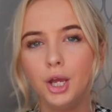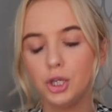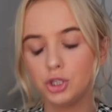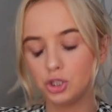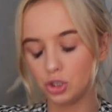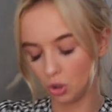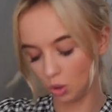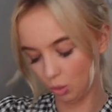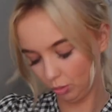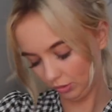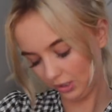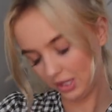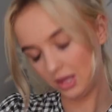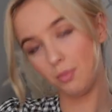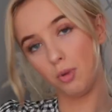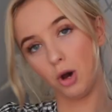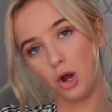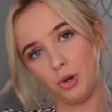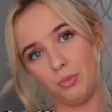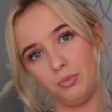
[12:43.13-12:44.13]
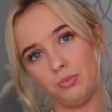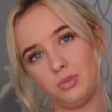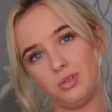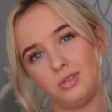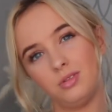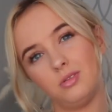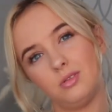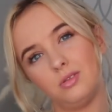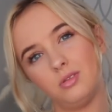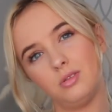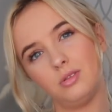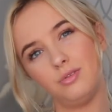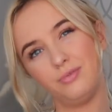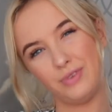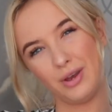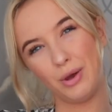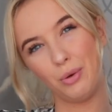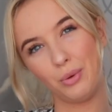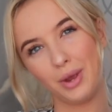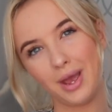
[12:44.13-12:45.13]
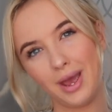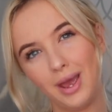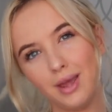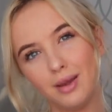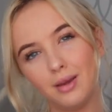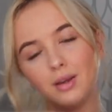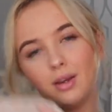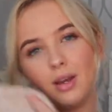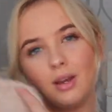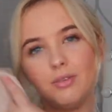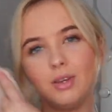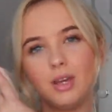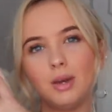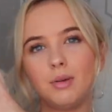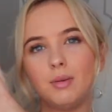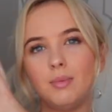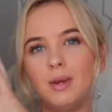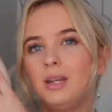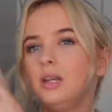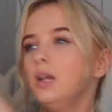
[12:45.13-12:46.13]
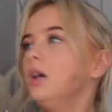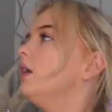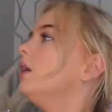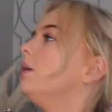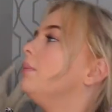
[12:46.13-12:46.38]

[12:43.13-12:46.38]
So hopefully the bottoms fit okay, if you get what I mean.